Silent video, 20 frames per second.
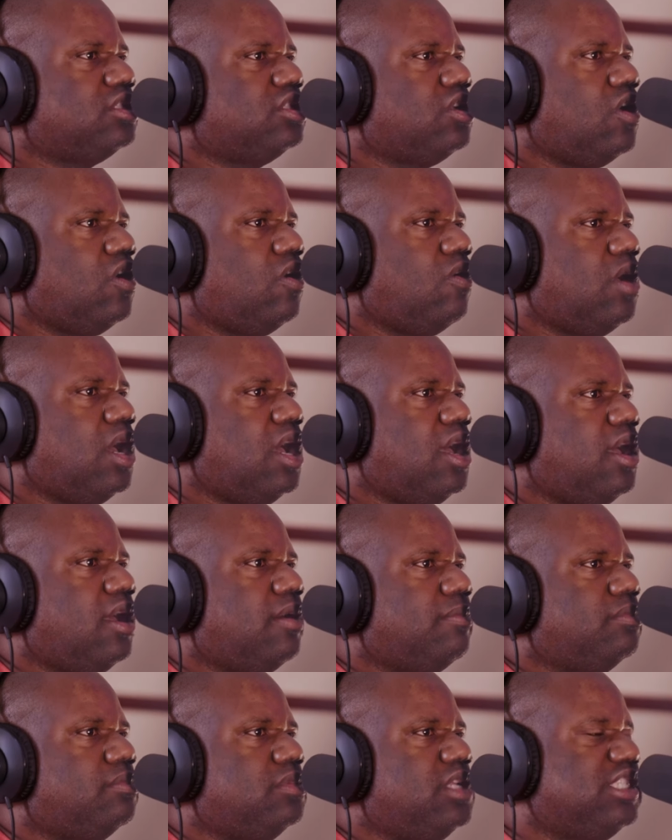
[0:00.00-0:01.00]

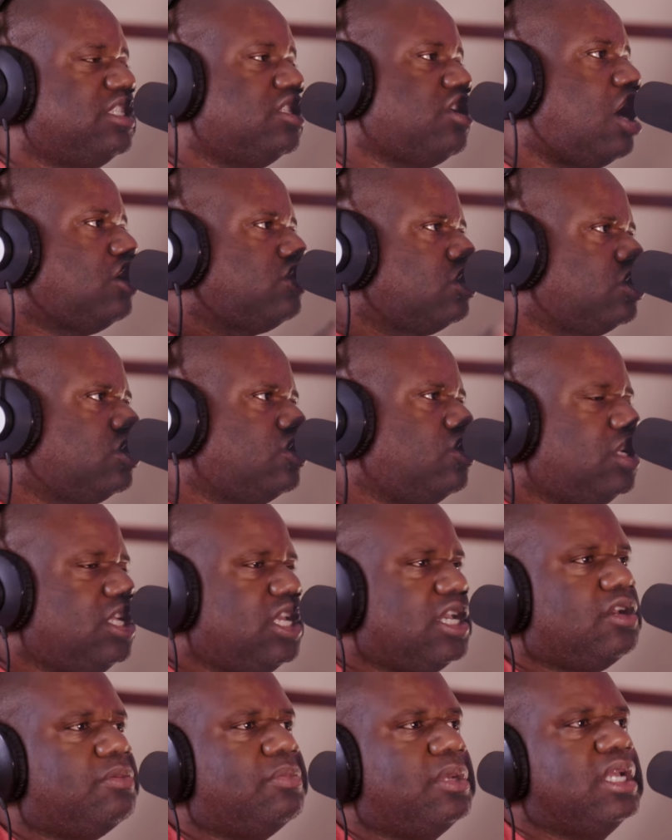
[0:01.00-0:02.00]
So this is also a
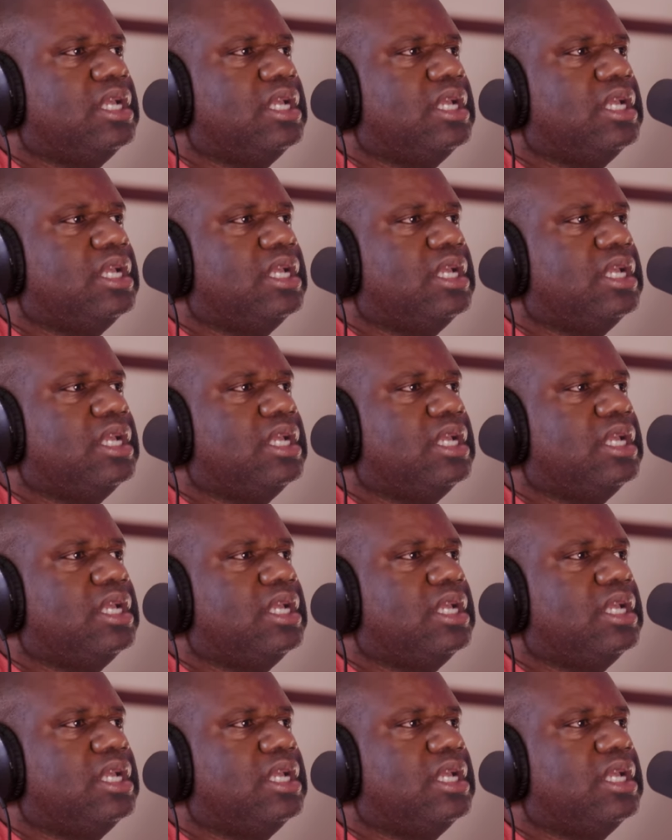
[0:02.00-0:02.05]
studio.